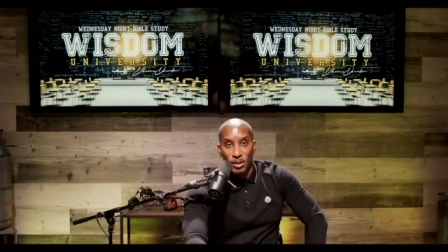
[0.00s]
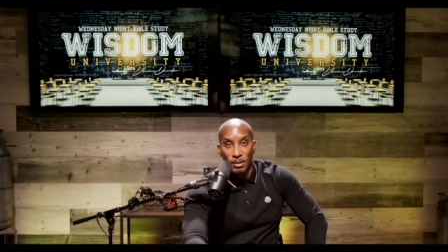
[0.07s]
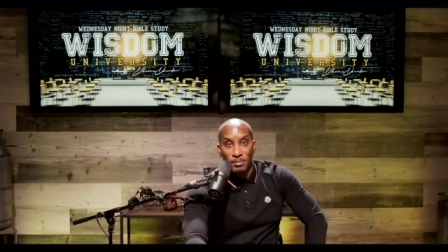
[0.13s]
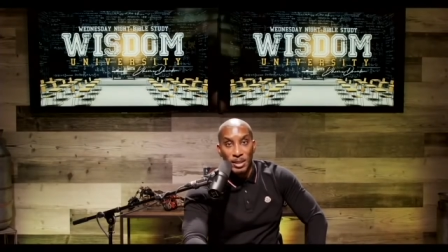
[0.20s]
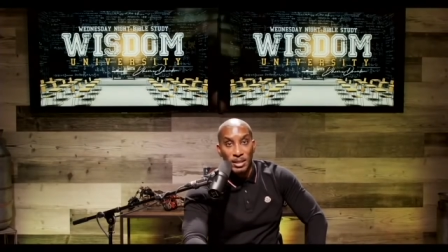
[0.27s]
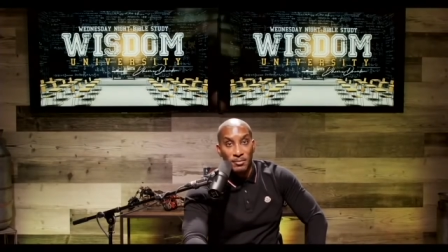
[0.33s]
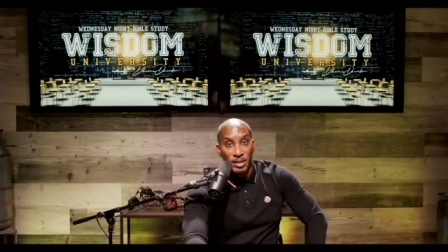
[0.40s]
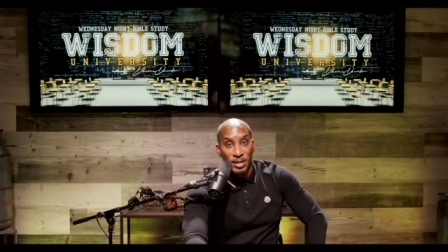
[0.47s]

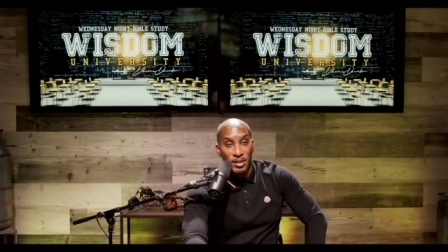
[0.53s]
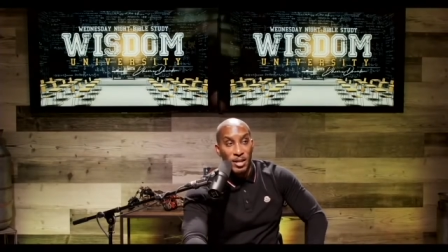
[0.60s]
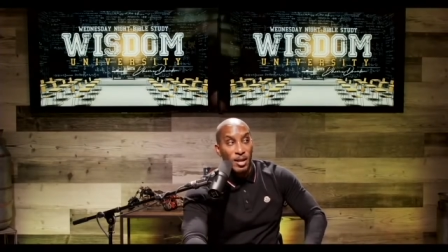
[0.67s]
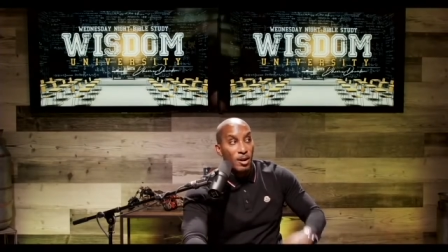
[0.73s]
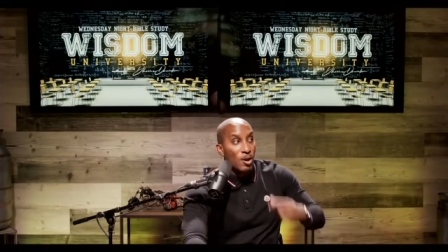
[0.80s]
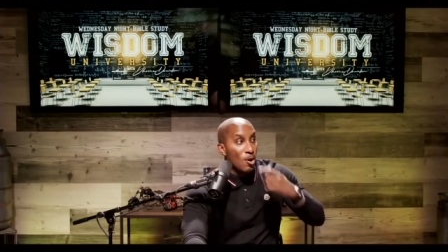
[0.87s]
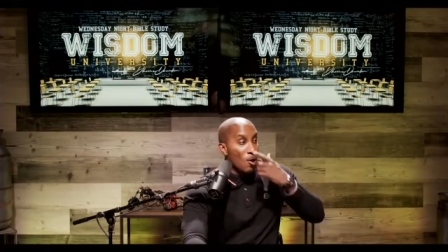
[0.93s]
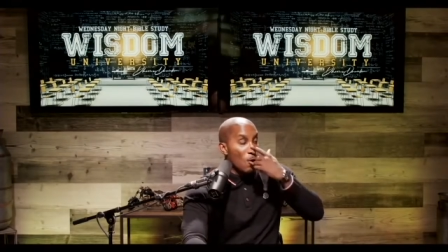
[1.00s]
I'm leaving it
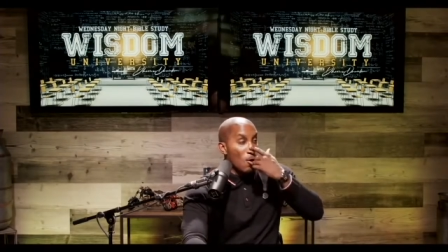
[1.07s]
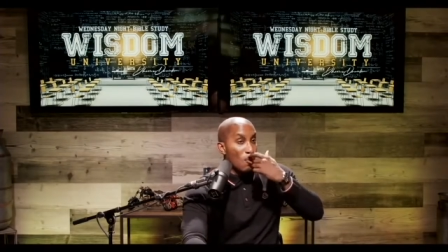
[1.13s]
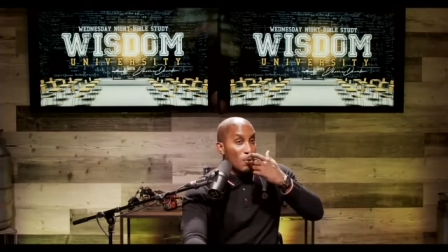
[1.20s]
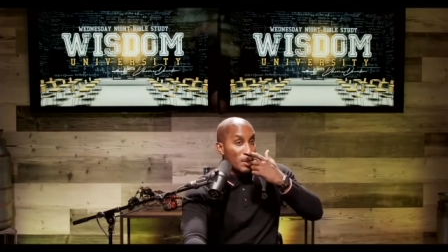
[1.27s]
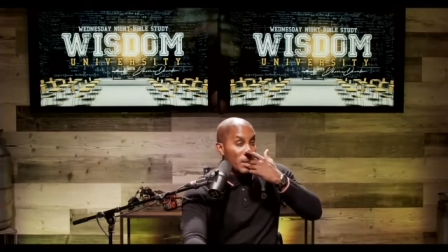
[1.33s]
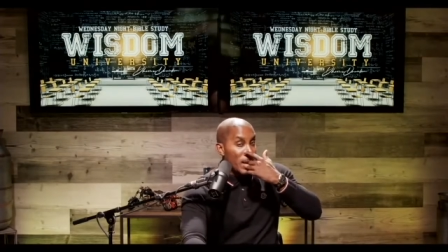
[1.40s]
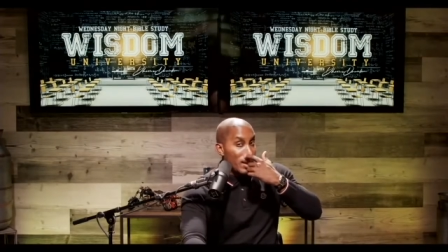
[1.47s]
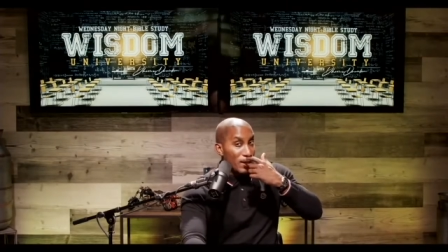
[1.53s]
there. But
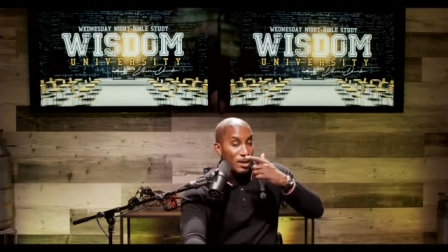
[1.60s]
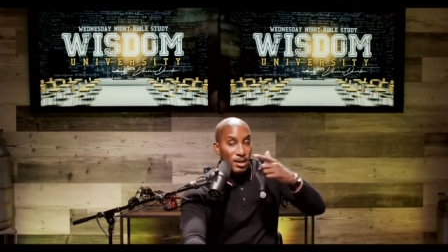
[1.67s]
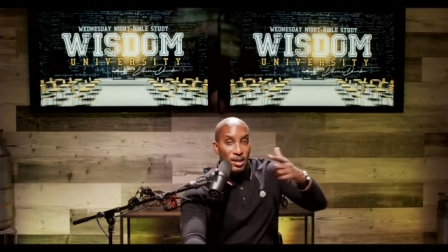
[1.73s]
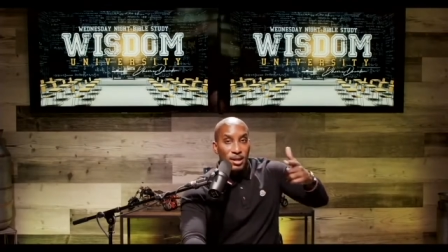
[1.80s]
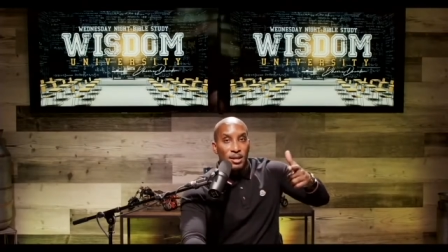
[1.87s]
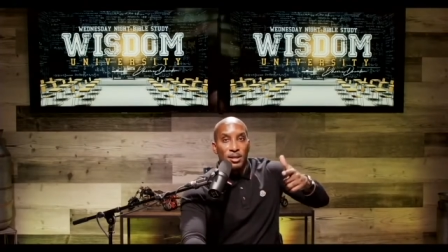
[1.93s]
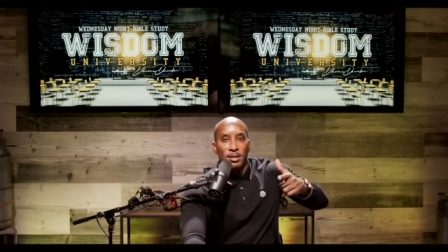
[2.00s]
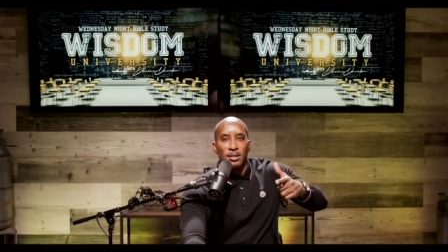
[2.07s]
when they,
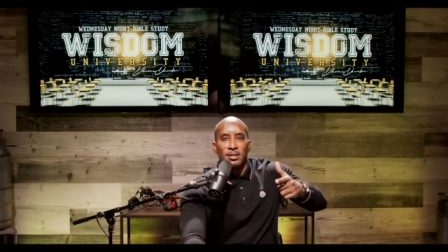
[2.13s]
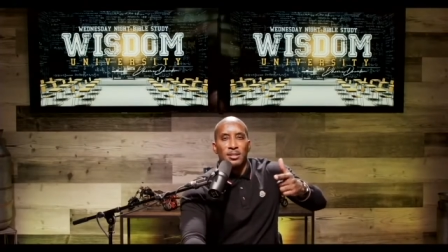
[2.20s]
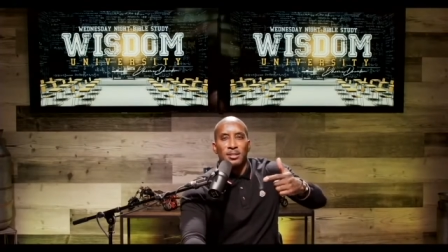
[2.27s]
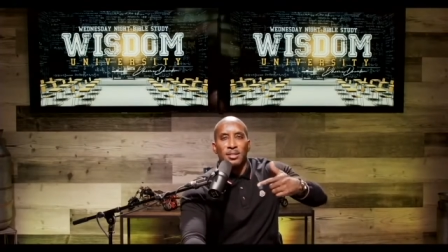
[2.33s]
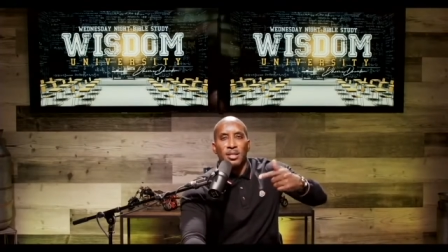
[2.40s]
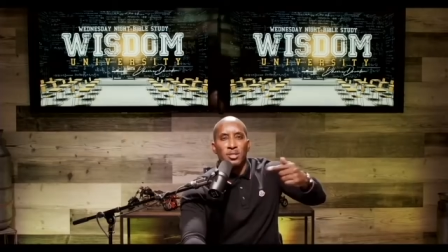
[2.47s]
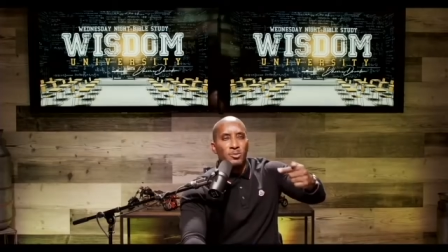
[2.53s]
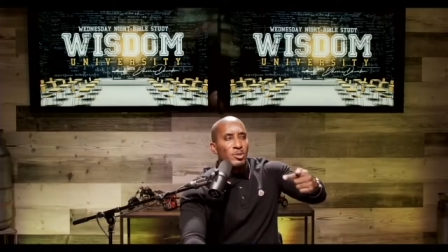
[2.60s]

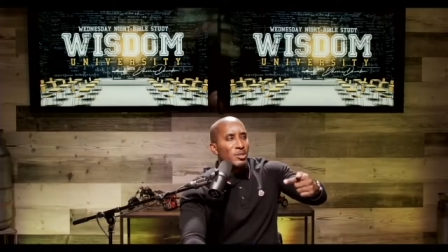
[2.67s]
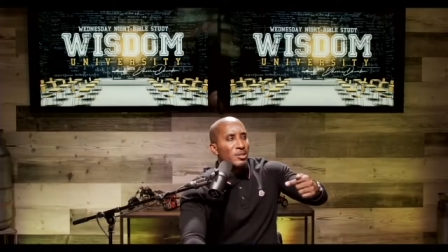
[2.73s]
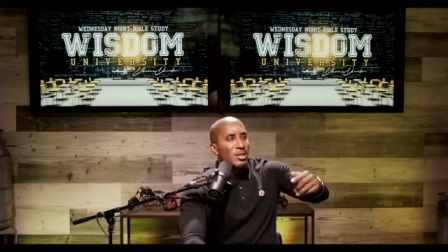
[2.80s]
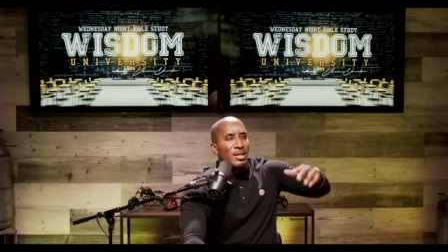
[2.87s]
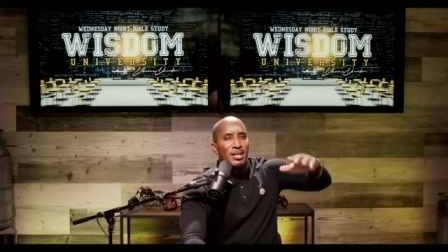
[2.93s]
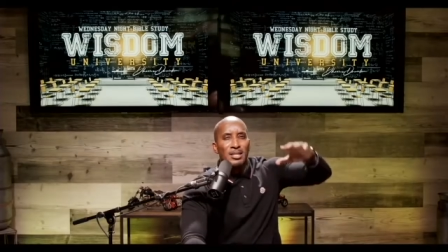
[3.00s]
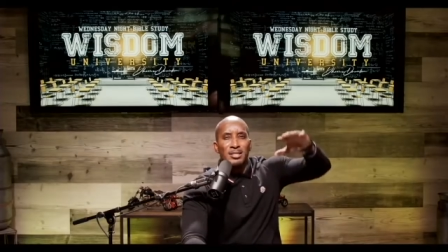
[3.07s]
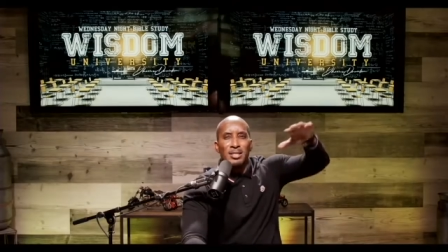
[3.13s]
Dharius, where do you
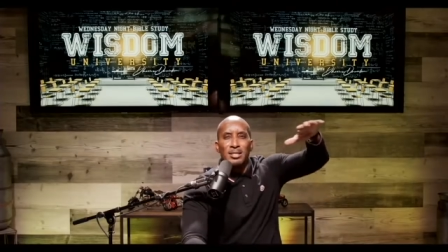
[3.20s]
get that?